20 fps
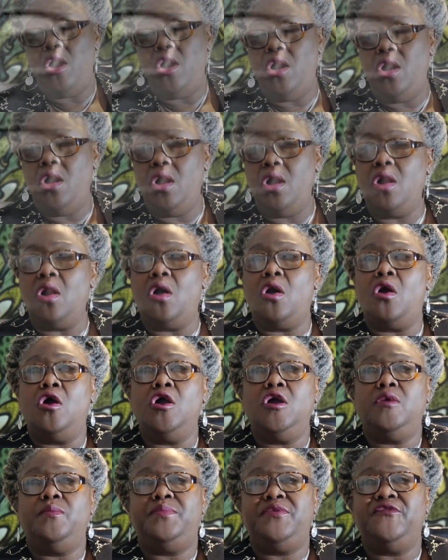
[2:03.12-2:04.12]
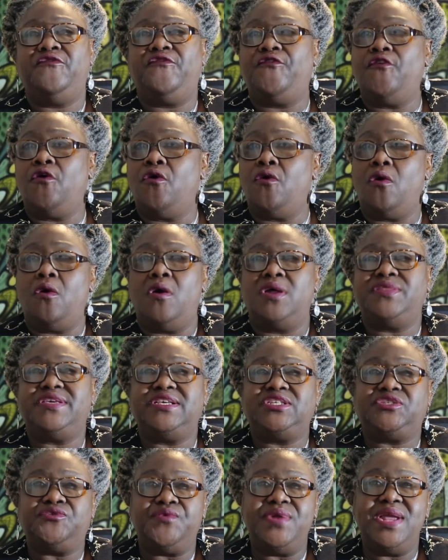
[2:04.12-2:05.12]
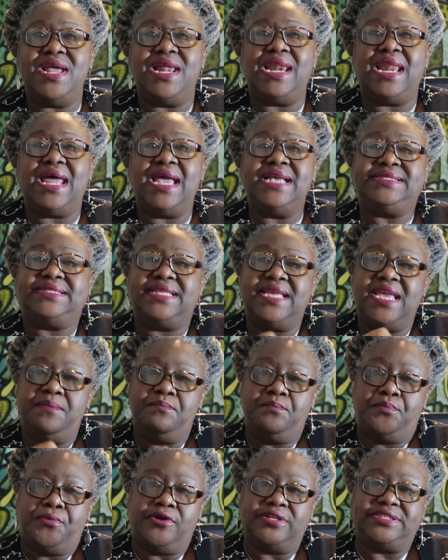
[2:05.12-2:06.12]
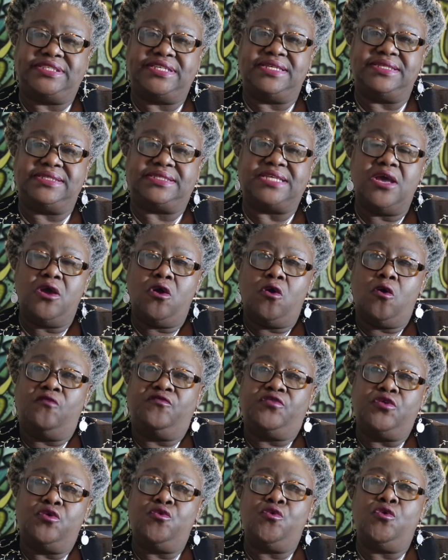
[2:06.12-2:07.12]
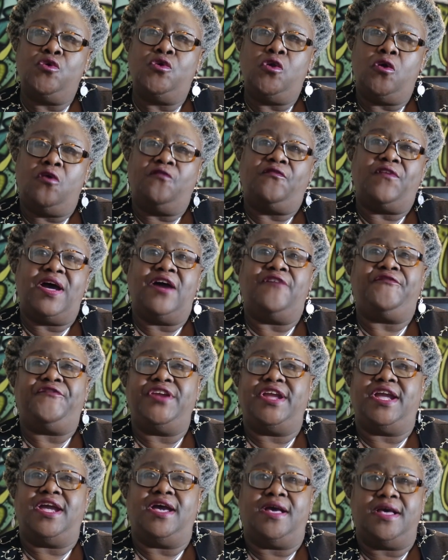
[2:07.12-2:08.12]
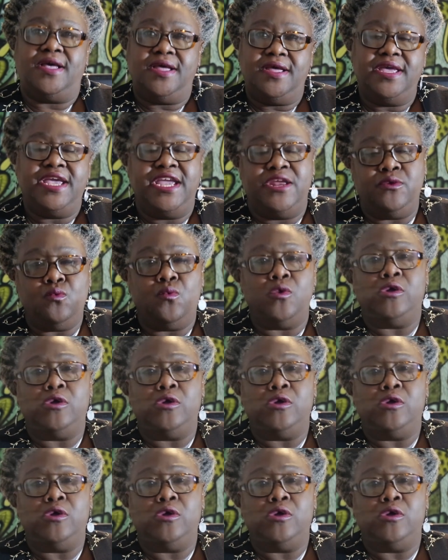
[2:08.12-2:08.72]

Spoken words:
long before others realized the importance of the role of Africa in